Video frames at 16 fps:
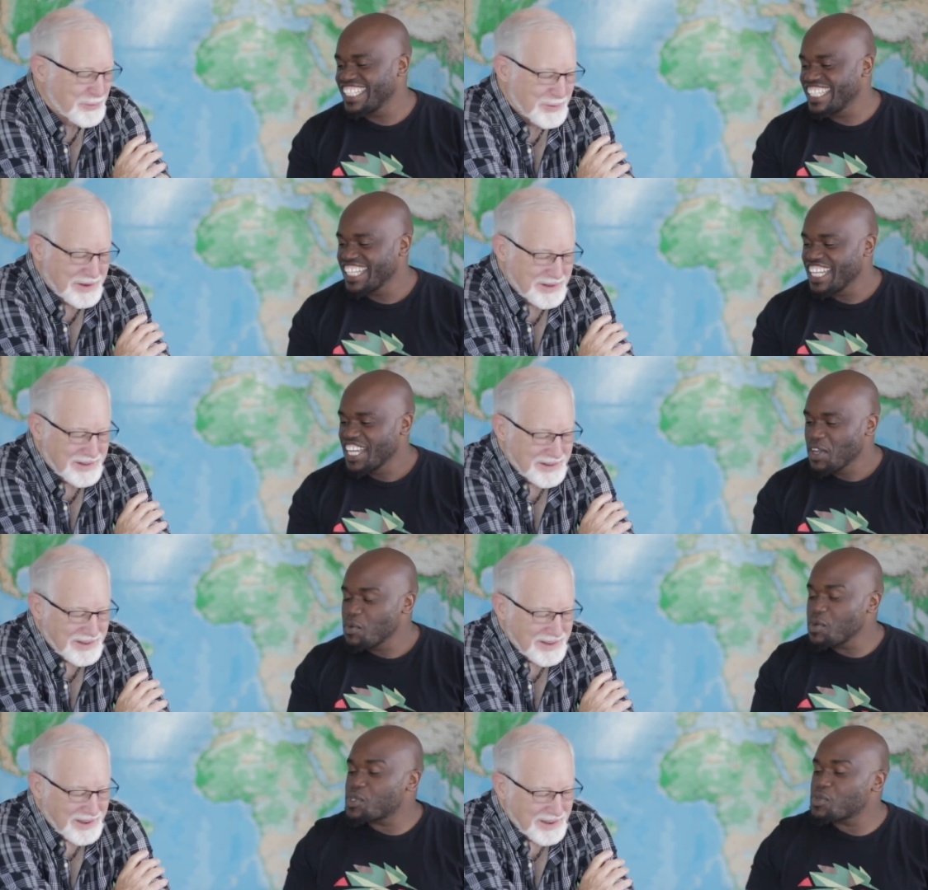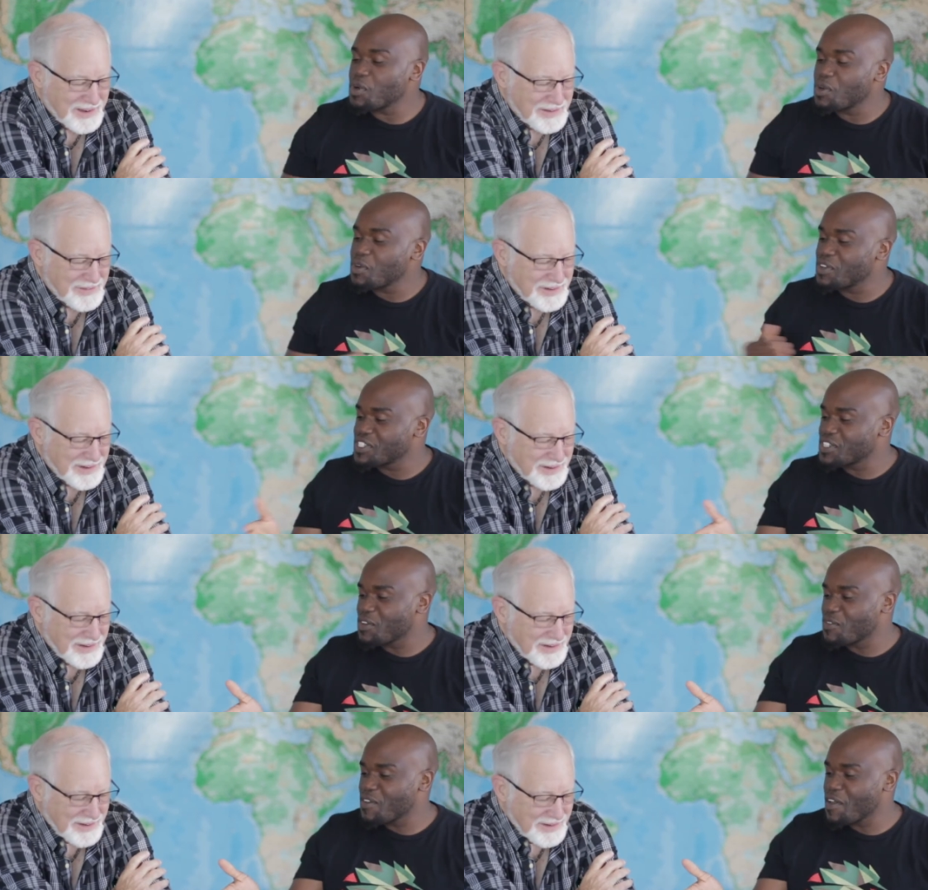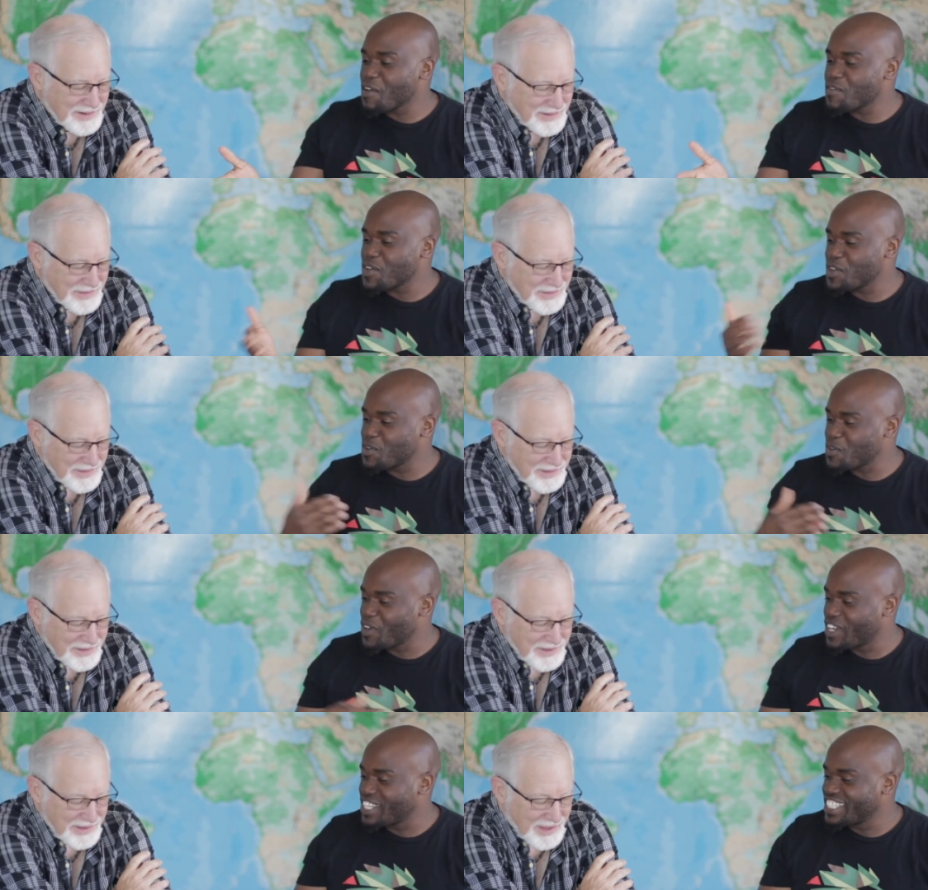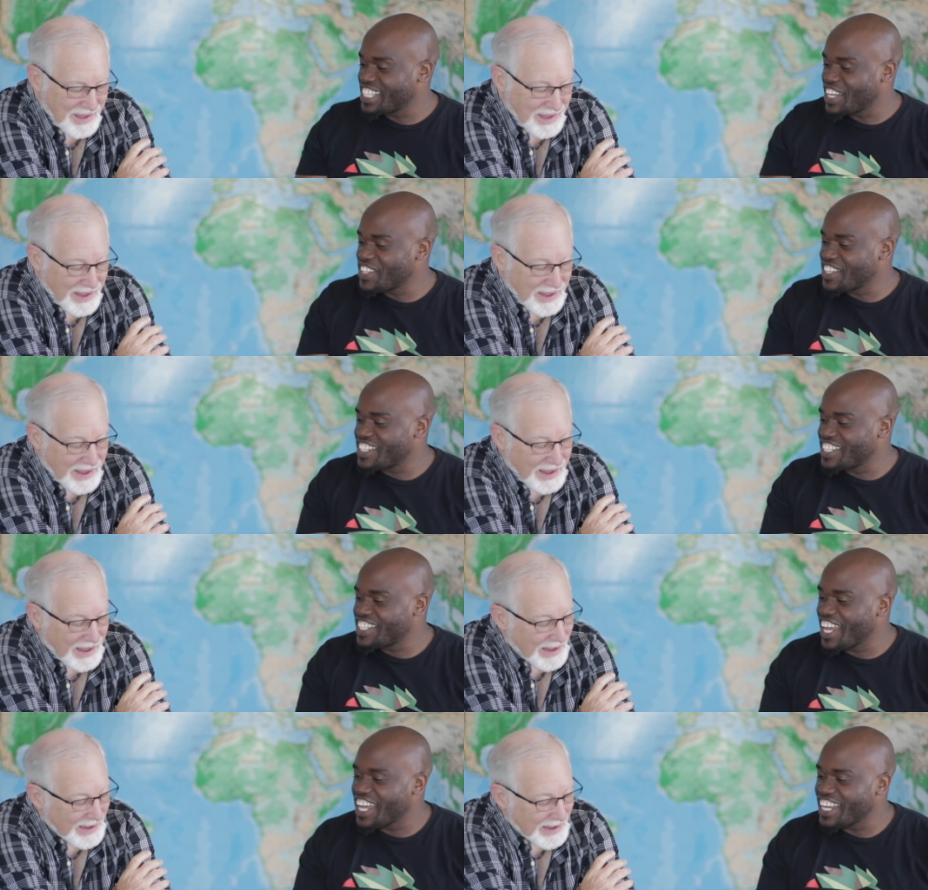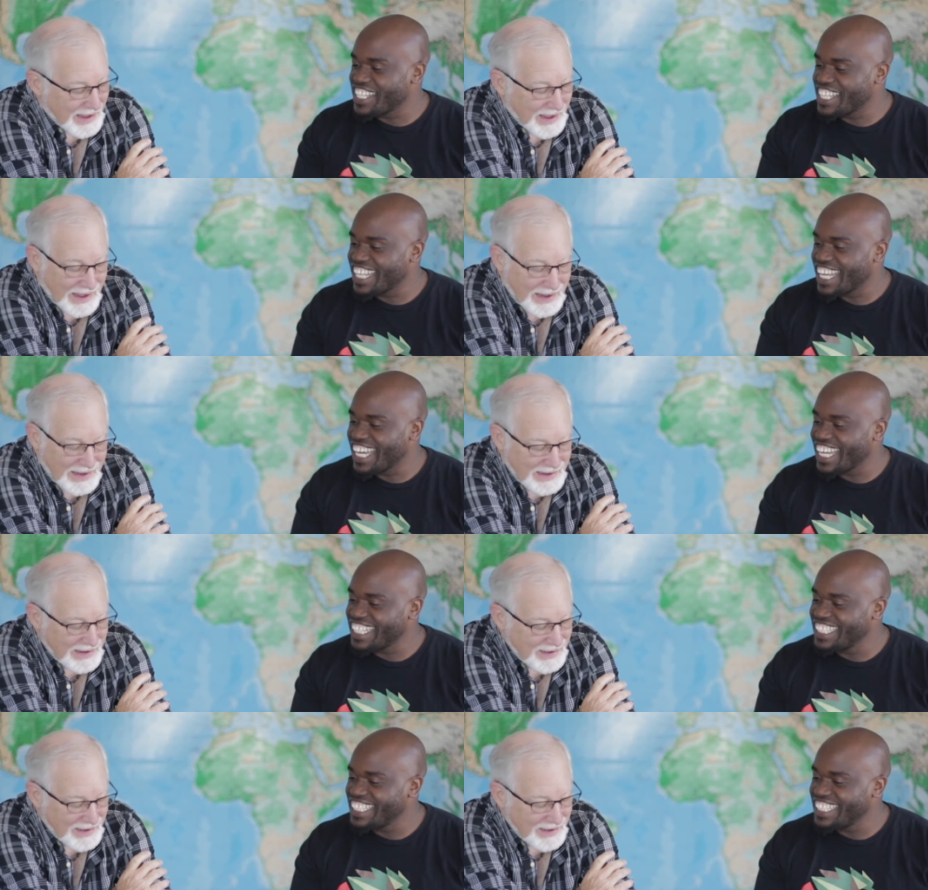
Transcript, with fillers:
Speaker 1: But uh, which one was your favorite ones out, out of that?